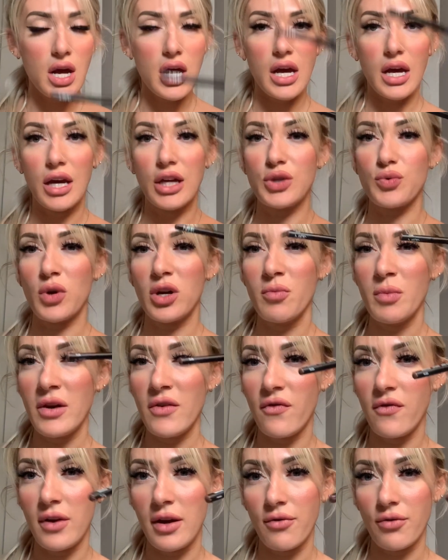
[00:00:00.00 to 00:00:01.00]
It's one of my
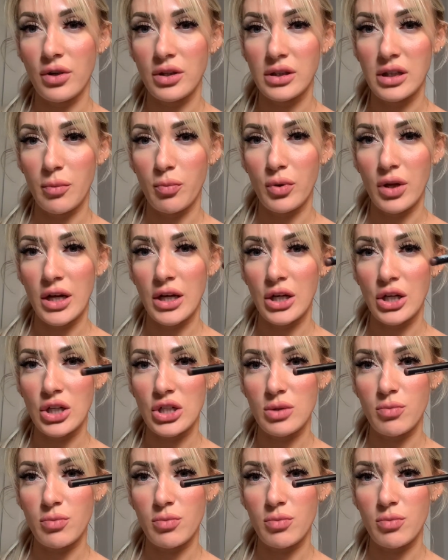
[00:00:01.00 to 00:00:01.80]
favorite lip liners